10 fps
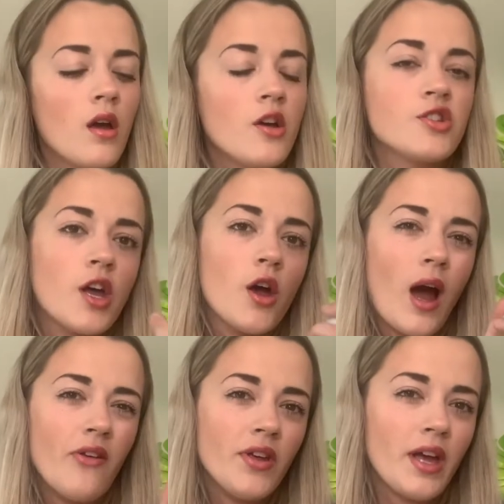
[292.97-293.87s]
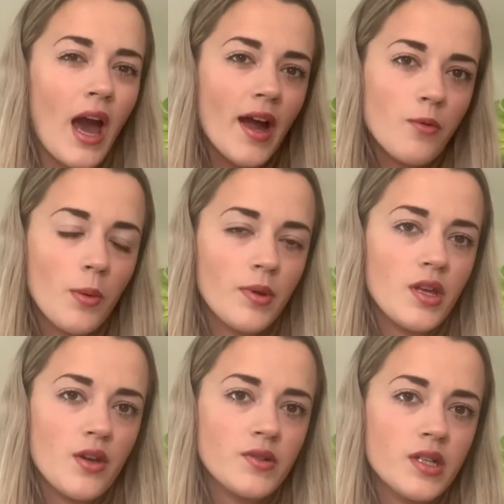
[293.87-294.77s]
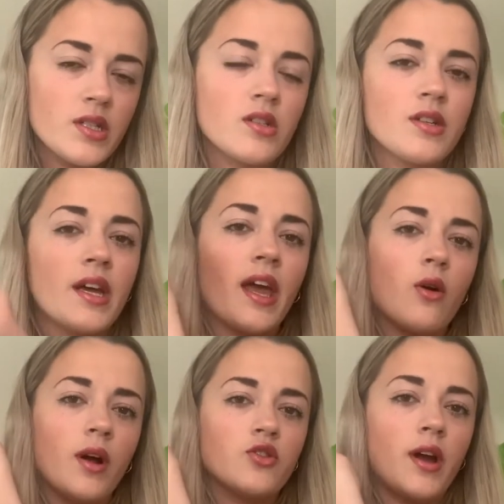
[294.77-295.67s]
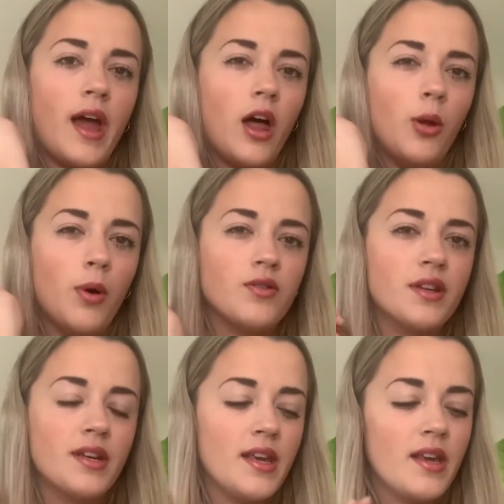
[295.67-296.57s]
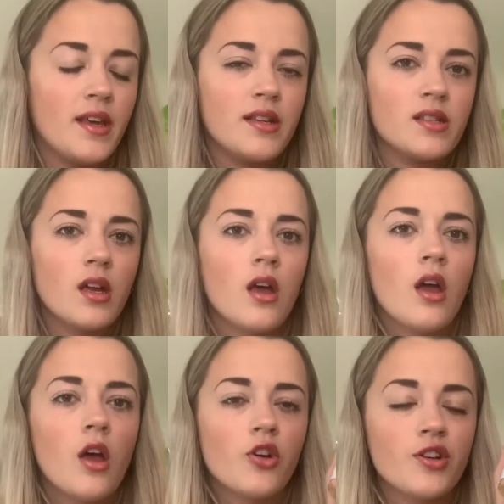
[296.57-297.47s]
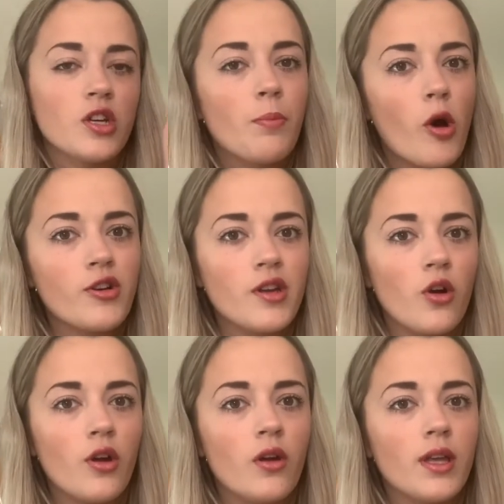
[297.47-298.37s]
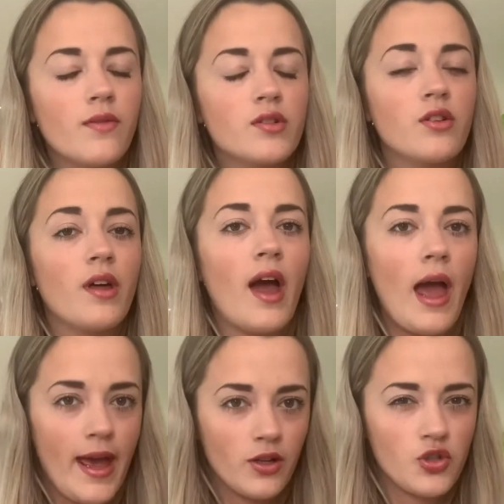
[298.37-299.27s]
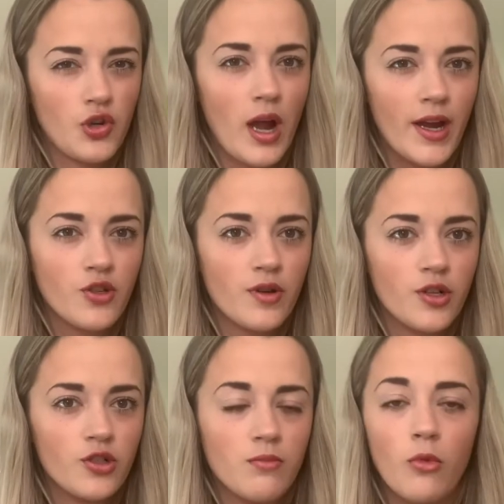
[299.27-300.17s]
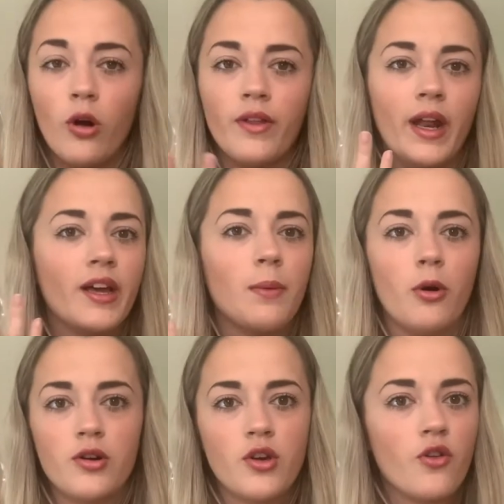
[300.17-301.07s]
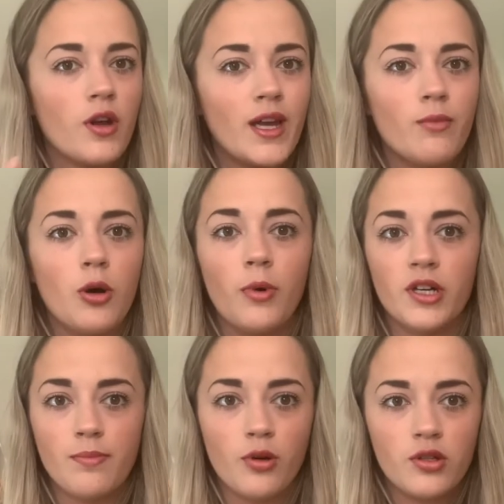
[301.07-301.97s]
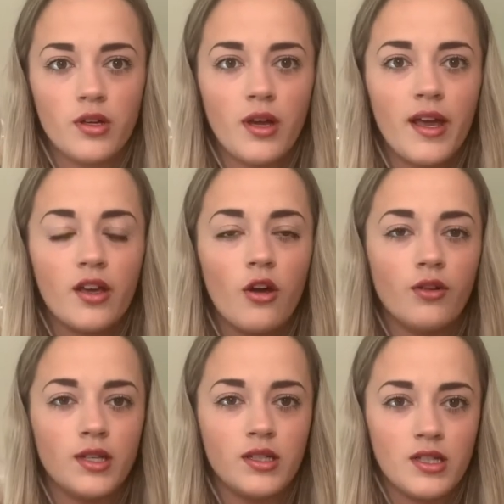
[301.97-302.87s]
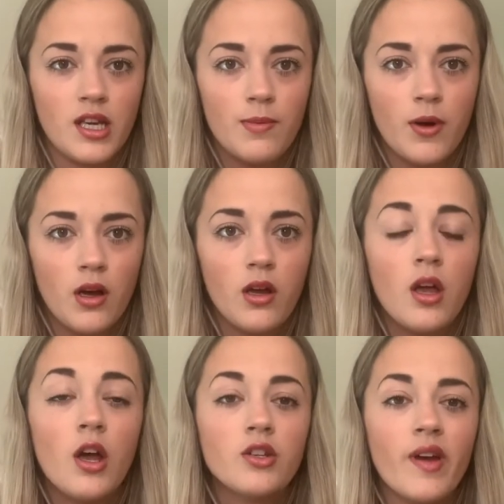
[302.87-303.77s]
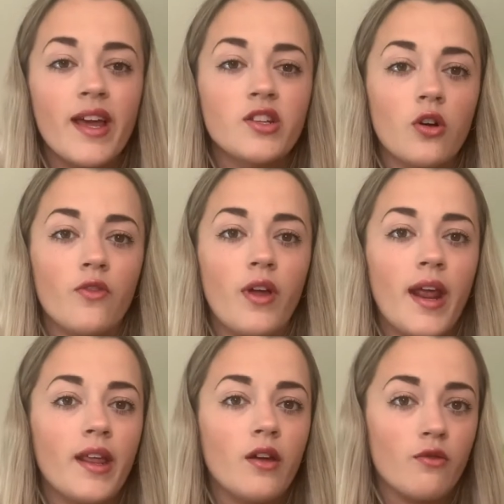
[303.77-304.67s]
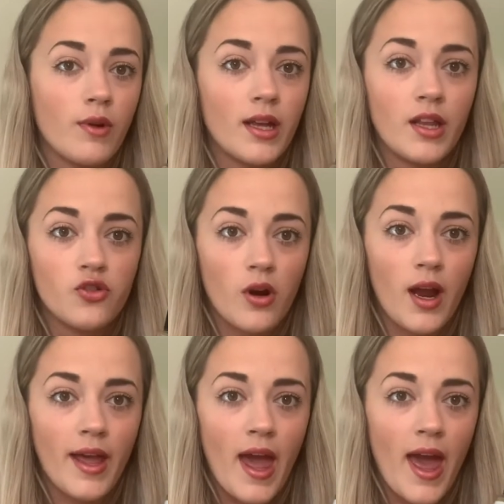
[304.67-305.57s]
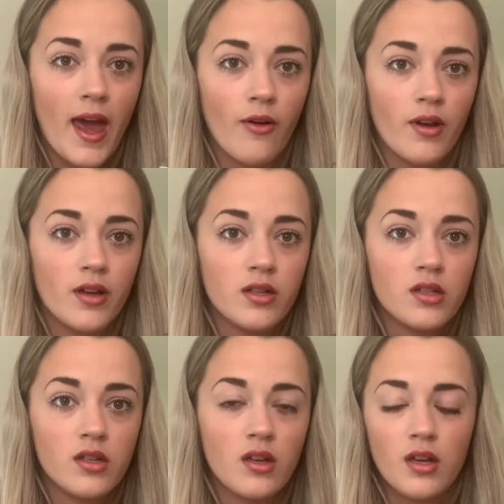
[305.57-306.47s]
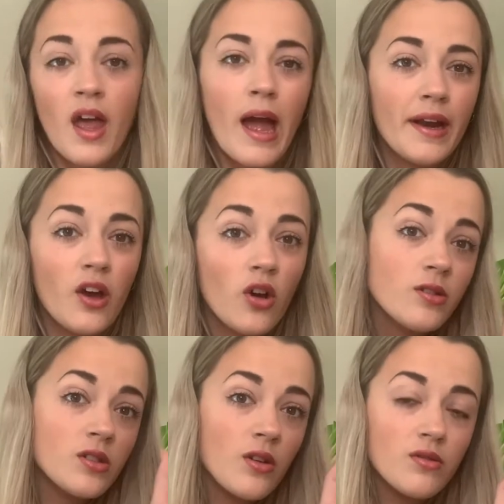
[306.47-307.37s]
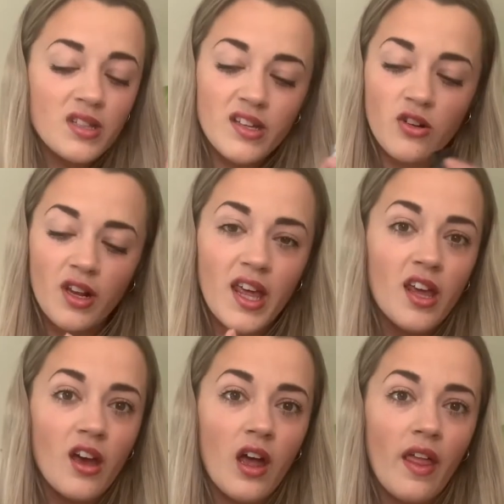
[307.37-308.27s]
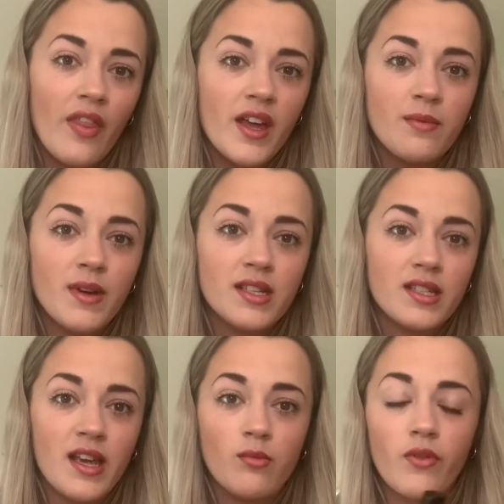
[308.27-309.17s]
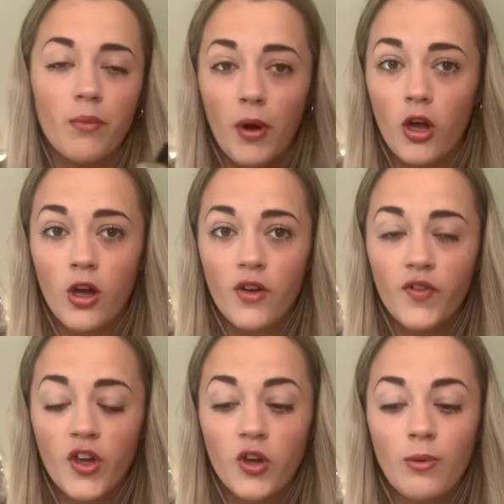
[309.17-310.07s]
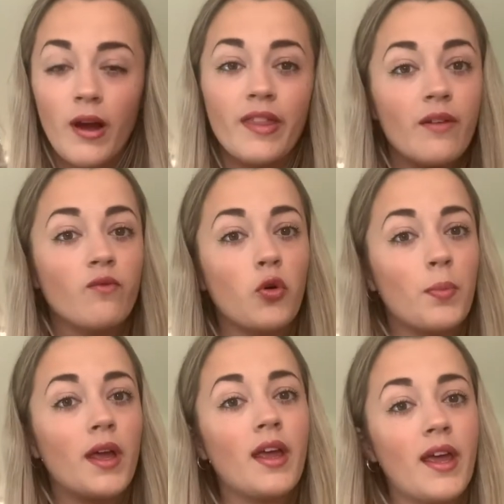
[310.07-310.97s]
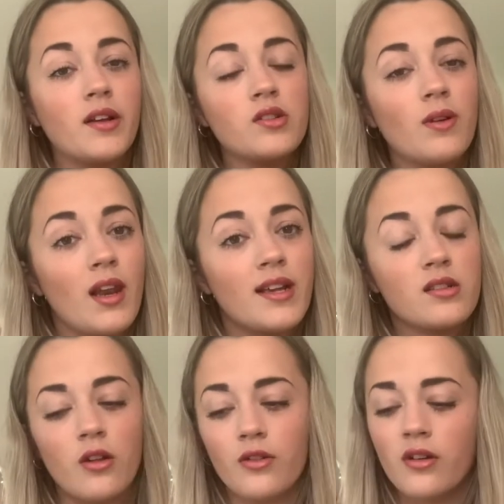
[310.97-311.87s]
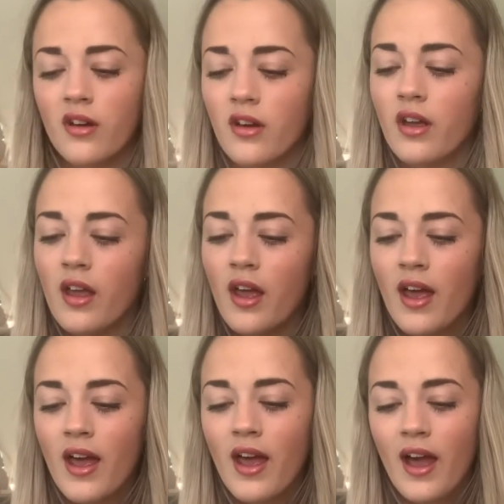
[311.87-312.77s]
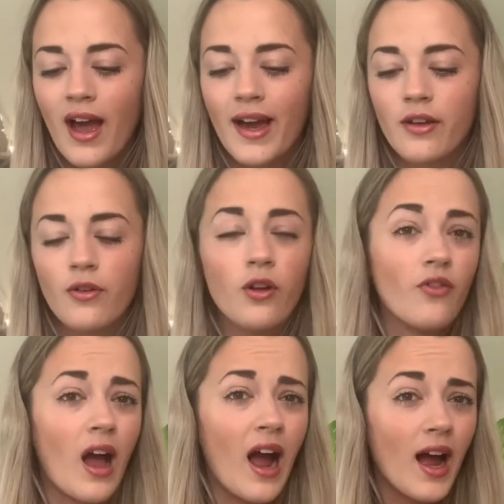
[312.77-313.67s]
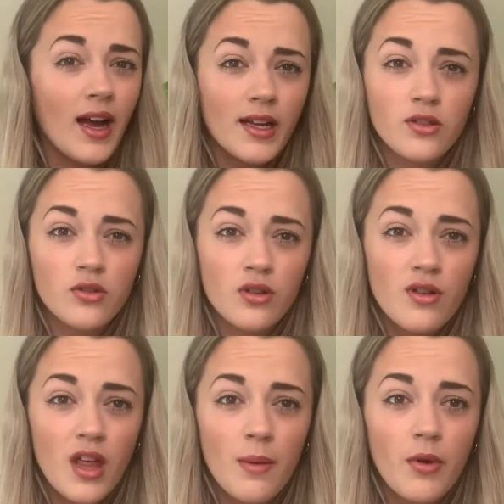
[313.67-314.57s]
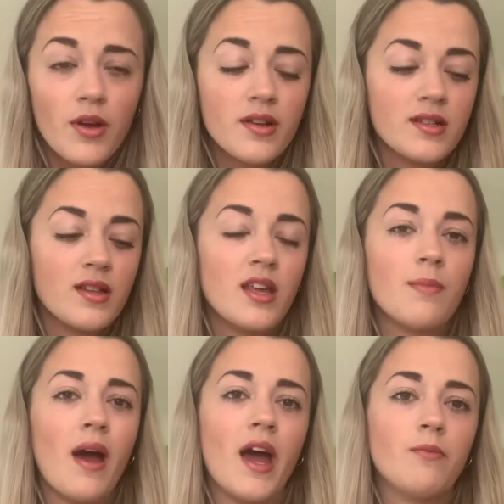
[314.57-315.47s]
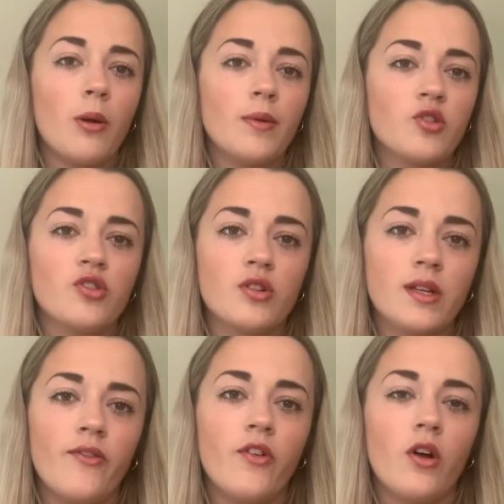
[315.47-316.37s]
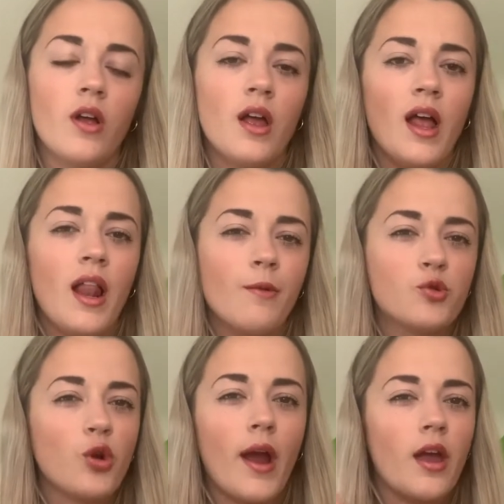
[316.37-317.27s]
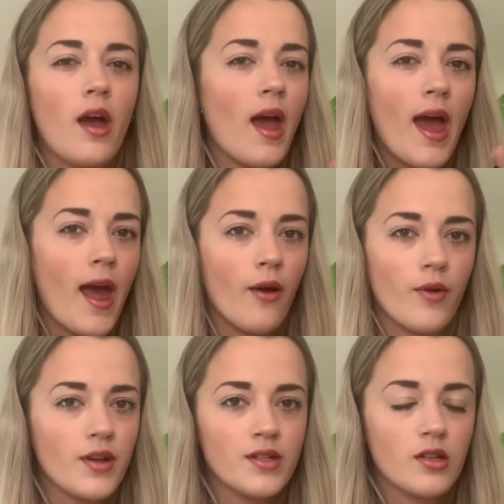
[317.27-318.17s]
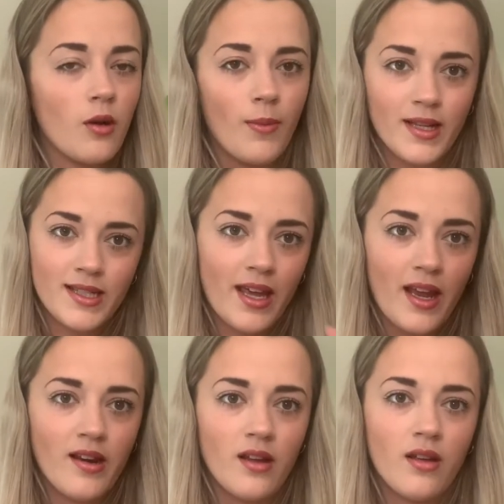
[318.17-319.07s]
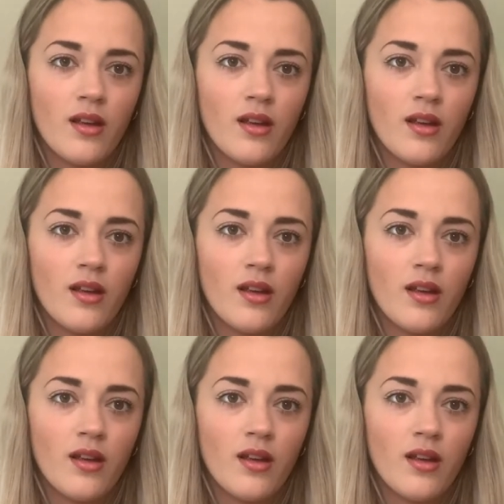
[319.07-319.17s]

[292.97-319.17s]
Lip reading: So I think I'd probably use this because I get quite dry elbows and knees, because a body oil gives you that extra hydration more than like a body cream or body butter. It goes in deeper, so it is for any really dry areas. And it also says on here that they'd mix it in with a perfume and then rub it in so it lasts longer. I don't know if I do that personally, but I'd probably just use it for drier areas on my skin.